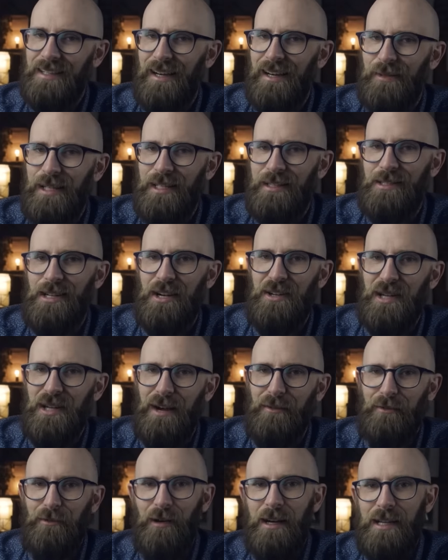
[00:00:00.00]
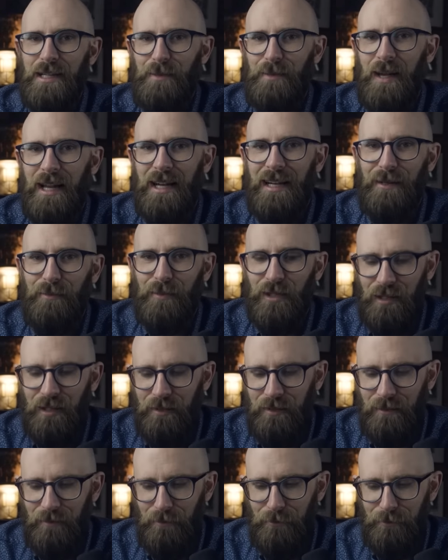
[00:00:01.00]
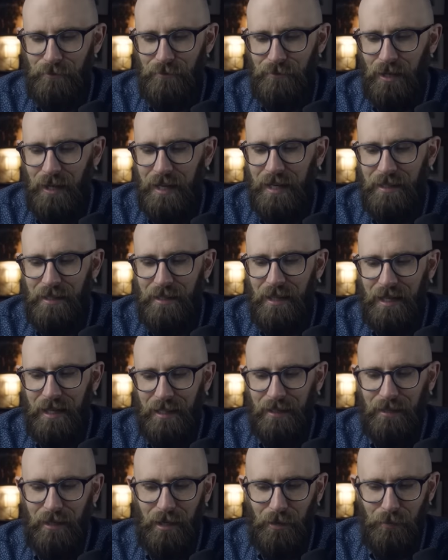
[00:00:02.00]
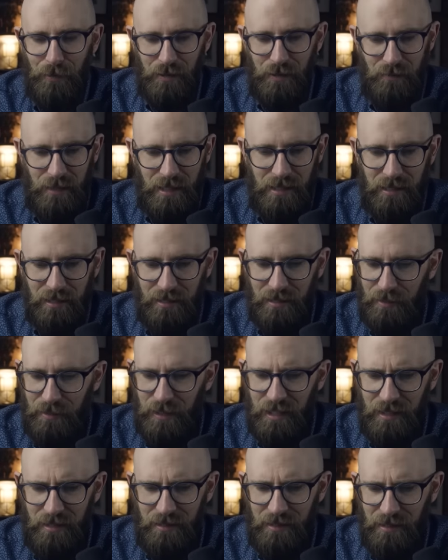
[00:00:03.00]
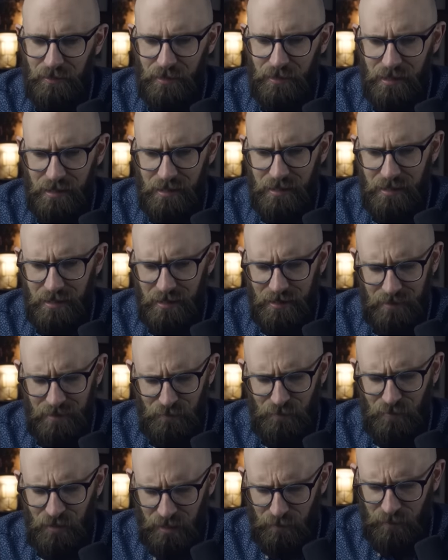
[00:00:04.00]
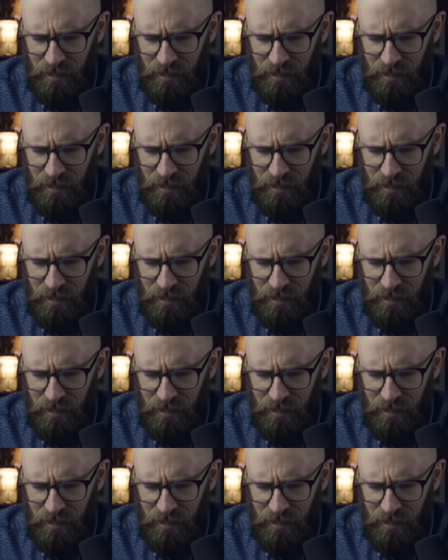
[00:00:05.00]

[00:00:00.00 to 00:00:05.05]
I mean, you don't have great spelling, but write like I was reading. I mean, it was pretty